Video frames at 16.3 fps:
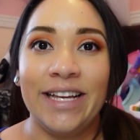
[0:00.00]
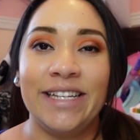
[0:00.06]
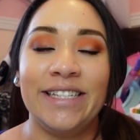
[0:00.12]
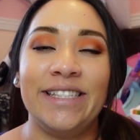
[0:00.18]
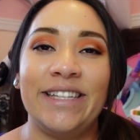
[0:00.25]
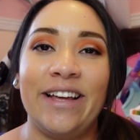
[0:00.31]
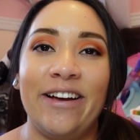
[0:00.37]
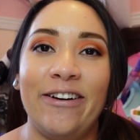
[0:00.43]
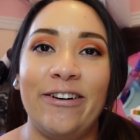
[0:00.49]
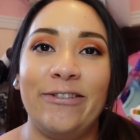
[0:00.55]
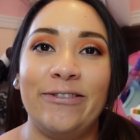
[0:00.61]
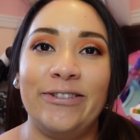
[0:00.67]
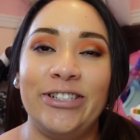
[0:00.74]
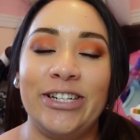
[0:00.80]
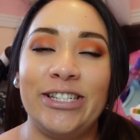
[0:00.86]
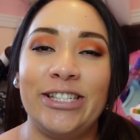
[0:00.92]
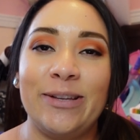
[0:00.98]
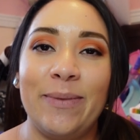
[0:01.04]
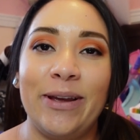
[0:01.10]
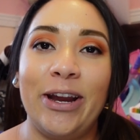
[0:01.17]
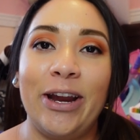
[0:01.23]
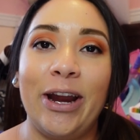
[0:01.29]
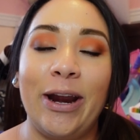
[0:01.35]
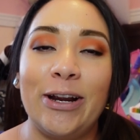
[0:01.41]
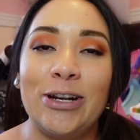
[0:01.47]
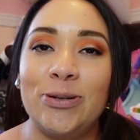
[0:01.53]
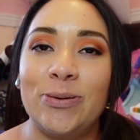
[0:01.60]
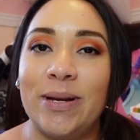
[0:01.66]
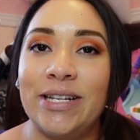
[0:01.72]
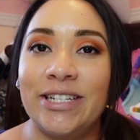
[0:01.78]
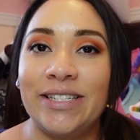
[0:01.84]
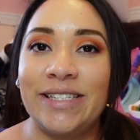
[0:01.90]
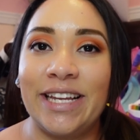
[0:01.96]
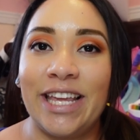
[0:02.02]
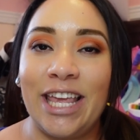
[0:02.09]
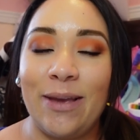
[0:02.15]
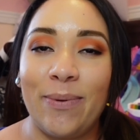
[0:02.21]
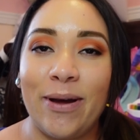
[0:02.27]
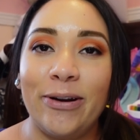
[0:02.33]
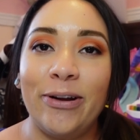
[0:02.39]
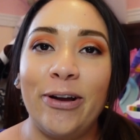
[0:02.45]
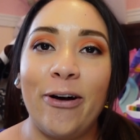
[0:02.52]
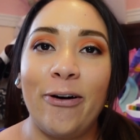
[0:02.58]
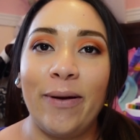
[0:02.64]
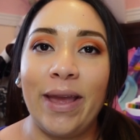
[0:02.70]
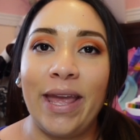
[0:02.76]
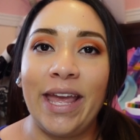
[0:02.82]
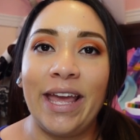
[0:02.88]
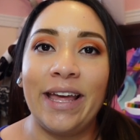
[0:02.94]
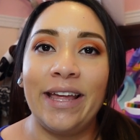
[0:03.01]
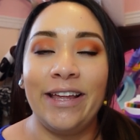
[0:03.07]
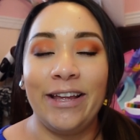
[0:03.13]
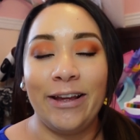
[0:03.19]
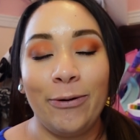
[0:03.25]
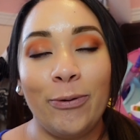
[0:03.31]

So just some encouragement just to keep on going.